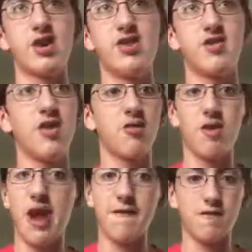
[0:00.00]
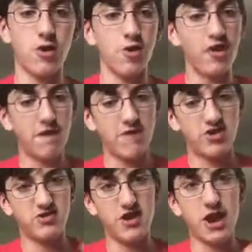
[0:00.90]
I guess she doesn't need this ring after all. And he
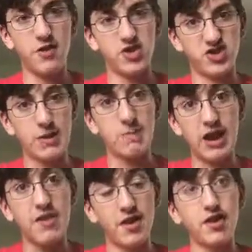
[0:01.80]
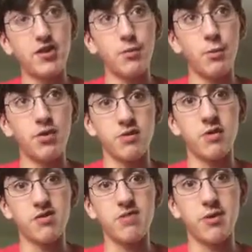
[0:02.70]
fishes it out of the champagne that was the
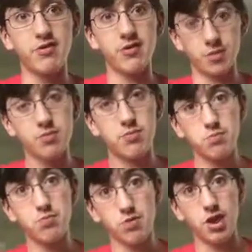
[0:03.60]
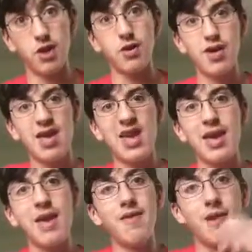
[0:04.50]
room supposed to, you know.
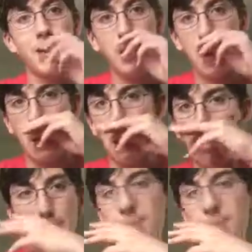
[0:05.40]
And then, um,